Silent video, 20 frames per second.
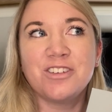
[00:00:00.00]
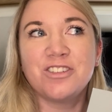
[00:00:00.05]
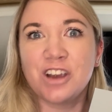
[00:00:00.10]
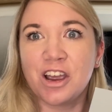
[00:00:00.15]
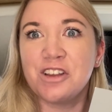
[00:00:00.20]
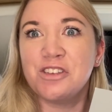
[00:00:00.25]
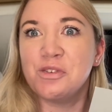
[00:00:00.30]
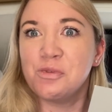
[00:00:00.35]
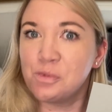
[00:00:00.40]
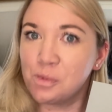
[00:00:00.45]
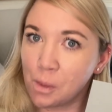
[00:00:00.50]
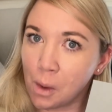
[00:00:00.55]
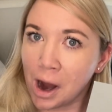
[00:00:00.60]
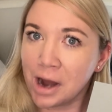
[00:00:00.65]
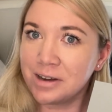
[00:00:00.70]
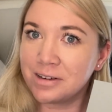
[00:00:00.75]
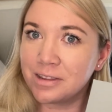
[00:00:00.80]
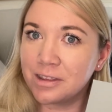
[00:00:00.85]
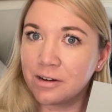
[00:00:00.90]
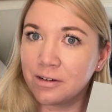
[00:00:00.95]
shades of
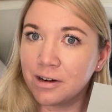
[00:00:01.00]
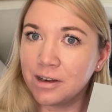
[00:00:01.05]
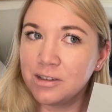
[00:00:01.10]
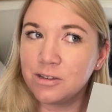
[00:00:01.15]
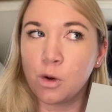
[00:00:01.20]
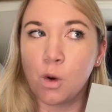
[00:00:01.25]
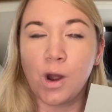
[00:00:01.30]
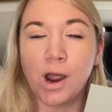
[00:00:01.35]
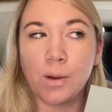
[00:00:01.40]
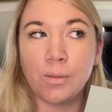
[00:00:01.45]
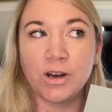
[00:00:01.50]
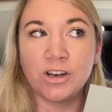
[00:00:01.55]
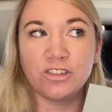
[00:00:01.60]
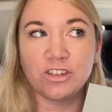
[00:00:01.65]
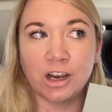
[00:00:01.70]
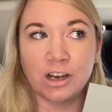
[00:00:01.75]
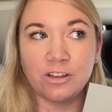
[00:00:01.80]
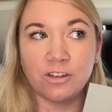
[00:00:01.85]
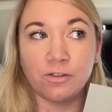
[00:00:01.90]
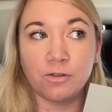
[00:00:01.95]
white there is or how many
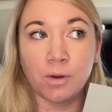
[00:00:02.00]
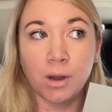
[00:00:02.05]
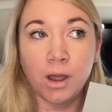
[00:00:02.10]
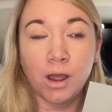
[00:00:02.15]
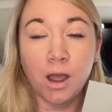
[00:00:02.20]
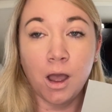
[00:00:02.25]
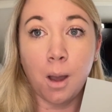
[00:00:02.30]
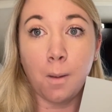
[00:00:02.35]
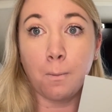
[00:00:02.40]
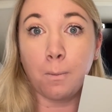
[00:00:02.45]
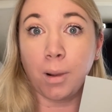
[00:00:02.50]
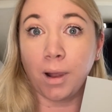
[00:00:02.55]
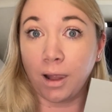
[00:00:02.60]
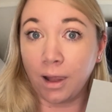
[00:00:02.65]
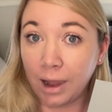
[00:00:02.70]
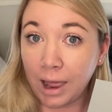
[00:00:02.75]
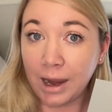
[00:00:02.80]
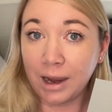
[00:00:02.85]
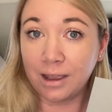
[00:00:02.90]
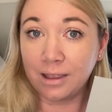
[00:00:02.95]
shades of
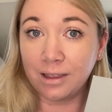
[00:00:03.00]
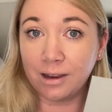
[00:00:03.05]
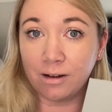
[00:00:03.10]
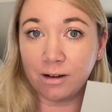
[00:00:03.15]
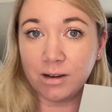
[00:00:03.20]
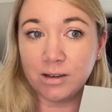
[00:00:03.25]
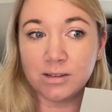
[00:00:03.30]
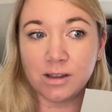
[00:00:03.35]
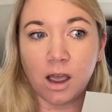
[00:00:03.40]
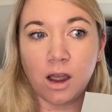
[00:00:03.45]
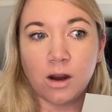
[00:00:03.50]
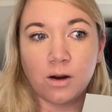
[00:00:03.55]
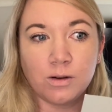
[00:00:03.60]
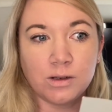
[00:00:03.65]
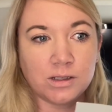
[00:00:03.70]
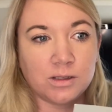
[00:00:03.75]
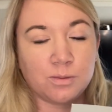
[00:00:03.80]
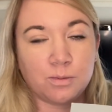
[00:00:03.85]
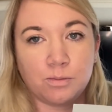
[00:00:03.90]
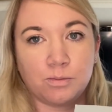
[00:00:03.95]
black there is. I
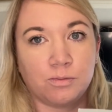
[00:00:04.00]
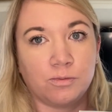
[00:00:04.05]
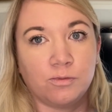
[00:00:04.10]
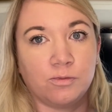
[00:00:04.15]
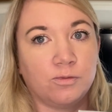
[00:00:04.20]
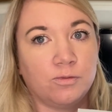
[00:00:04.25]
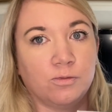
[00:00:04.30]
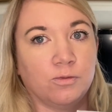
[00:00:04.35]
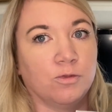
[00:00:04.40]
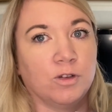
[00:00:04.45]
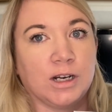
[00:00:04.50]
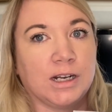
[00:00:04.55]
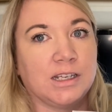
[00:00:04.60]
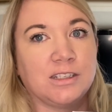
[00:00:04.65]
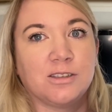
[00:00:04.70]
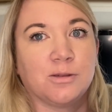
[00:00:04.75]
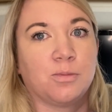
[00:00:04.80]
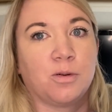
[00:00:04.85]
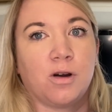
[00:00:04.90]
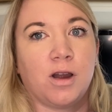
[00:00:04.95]
was really
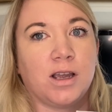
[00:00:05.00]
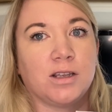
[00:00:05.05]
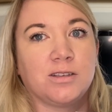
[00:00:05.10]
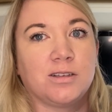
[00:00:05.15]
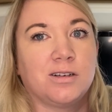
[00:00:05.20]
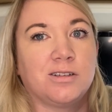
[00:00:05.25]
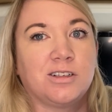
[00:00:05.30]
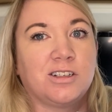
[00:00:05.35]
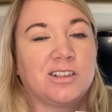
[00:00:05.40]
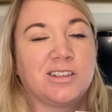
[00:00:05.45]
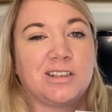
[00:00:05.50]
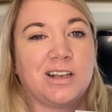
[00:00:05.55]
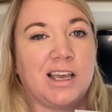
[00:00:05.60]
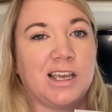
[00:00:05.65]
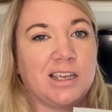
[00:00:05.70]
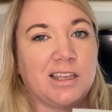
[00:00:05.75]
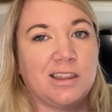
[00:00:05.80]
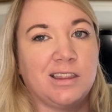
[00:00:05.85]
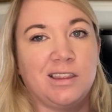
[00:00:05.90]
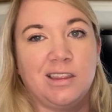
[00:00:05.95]
surprised. I was just
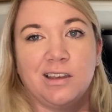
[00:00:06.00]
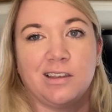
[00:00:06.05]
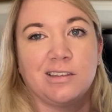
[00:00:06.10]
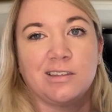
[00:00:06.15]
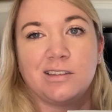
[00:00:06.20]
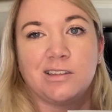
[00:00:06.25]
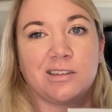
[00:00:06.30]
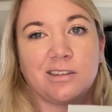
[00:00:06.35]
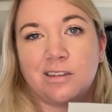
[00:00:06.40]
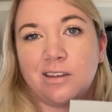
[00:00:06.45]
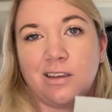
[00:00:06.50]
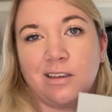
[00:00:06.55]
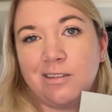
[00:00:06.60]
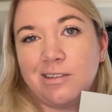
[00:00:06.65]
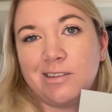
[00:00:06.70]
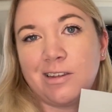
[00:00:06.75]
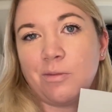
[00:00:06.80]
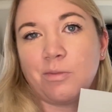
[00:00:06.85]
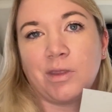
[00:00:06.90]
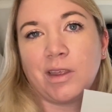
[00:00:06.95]
like, this,
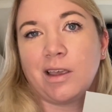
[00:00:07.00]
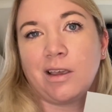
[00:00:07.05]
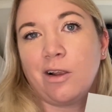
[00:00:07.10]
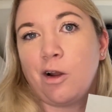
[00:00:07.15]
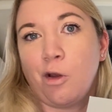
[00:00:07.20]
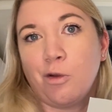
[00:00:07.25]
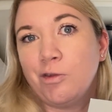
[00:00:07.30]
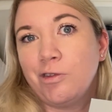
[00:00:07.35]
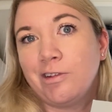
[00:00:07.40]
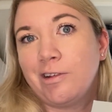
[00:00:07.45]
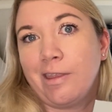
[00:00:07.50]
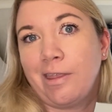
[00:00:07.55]
something close to